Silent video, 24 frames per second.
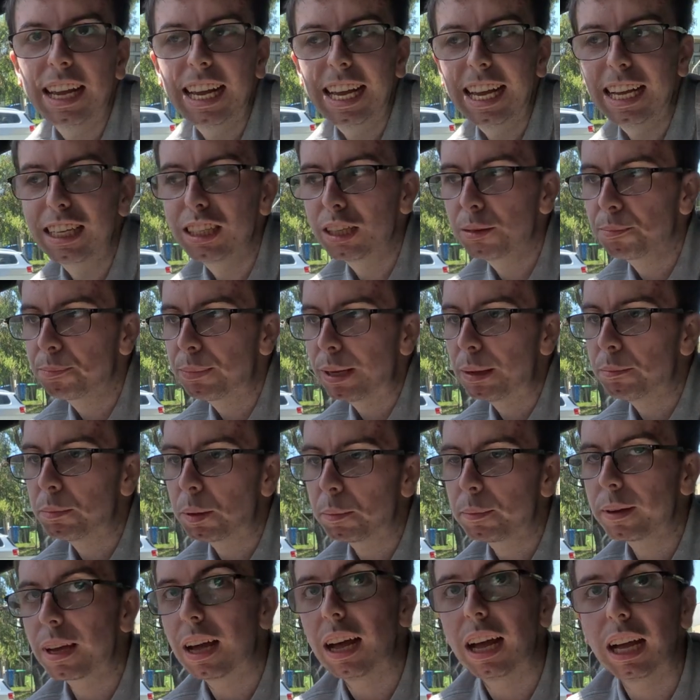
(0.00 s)
here in the
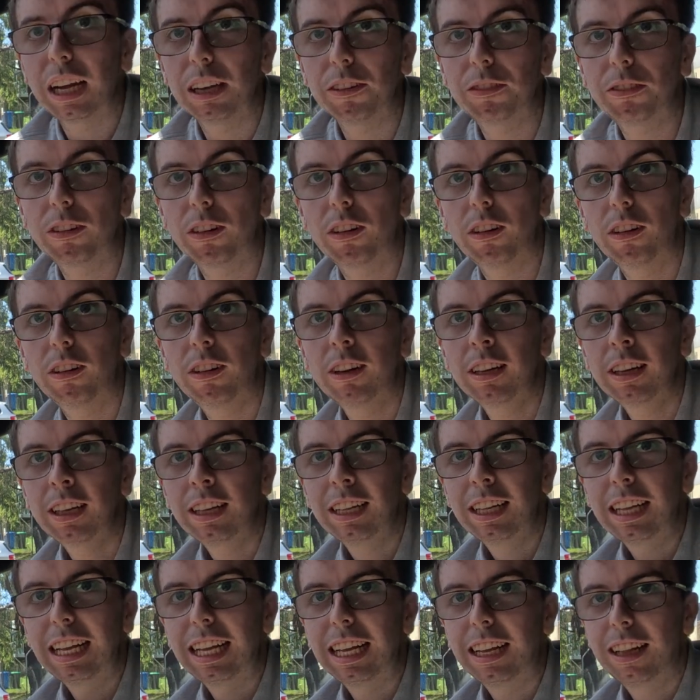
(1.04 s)
BMW i4.
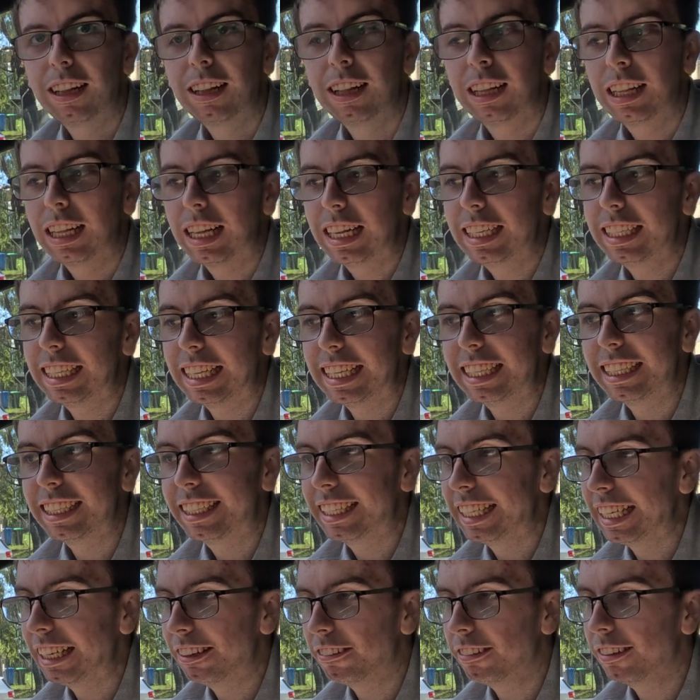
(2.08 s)
In the
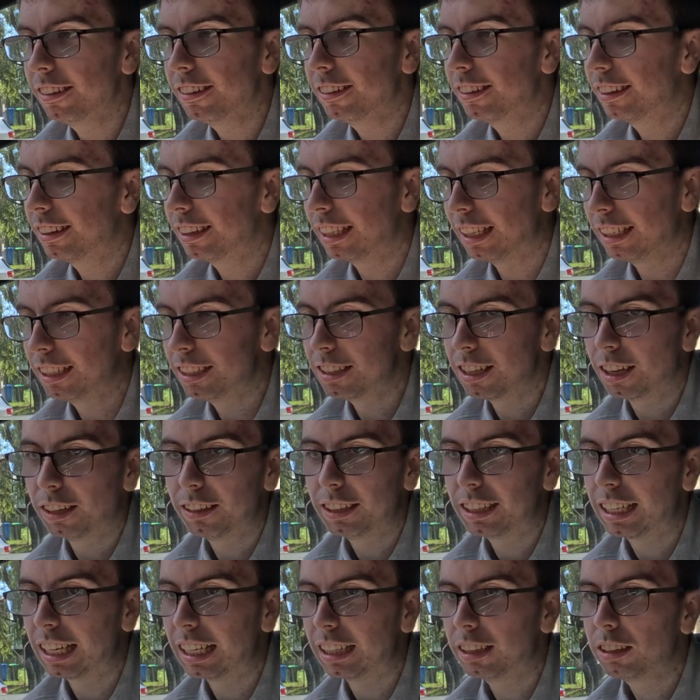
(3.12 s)
interior, you
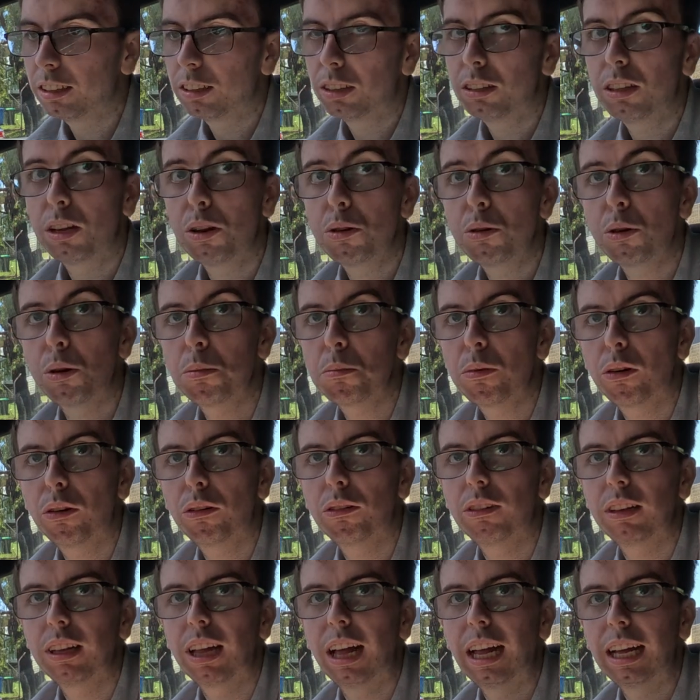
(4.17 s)
get the
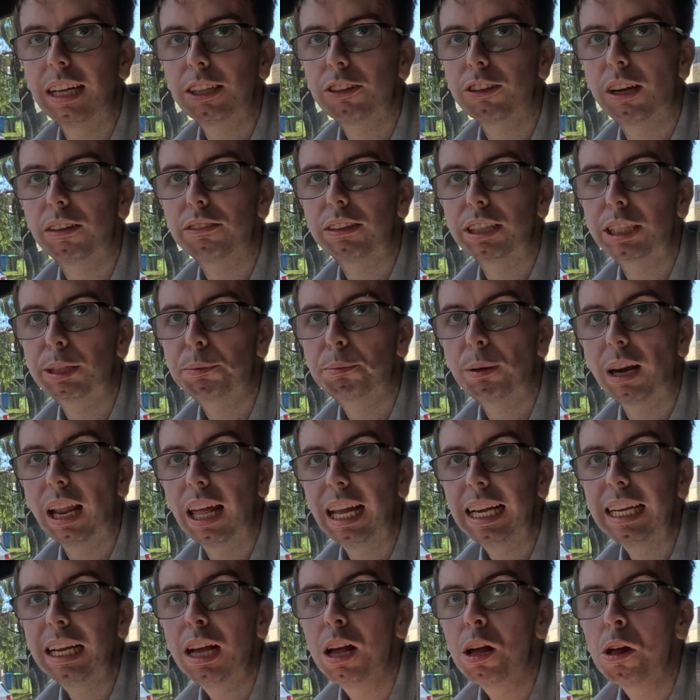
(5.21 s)
normal iDrive
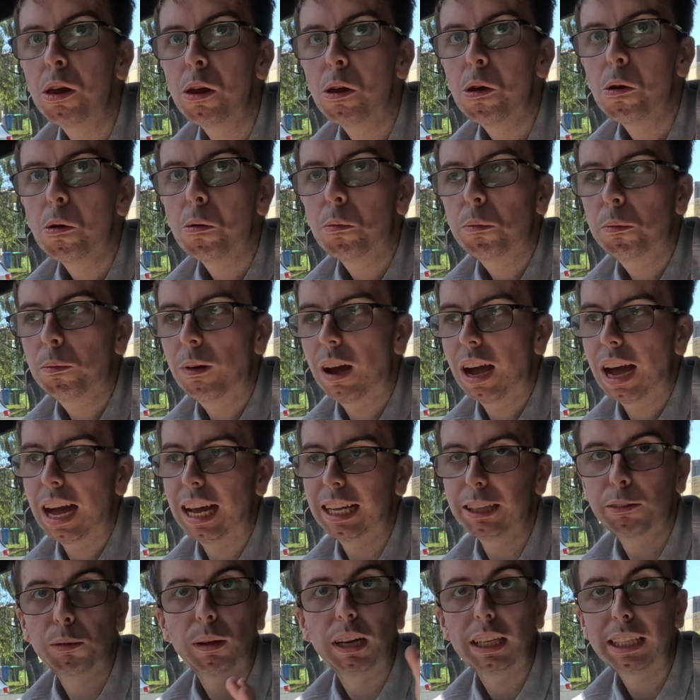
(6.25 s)
display,
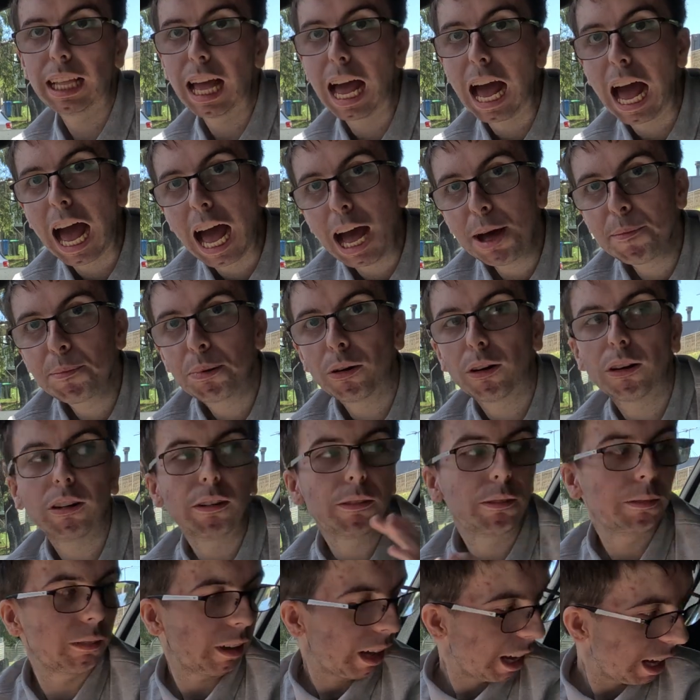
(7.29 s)
as well as
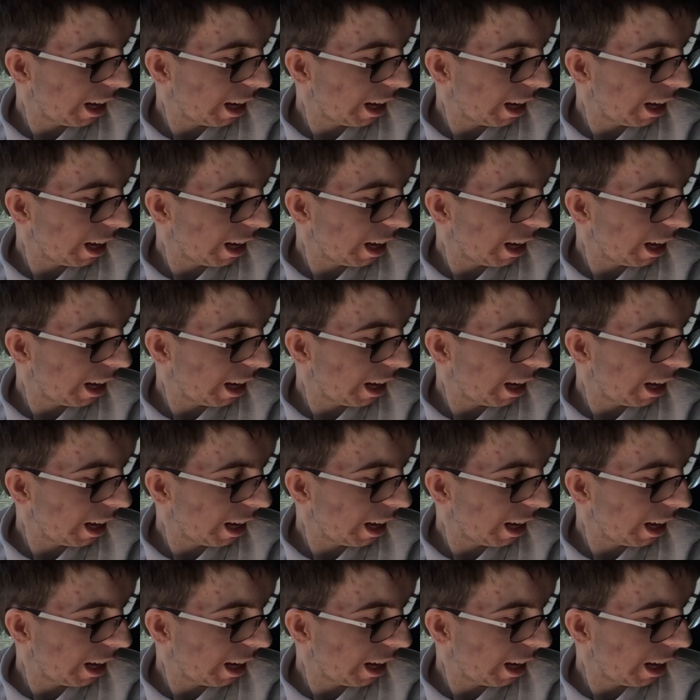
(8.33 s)
ample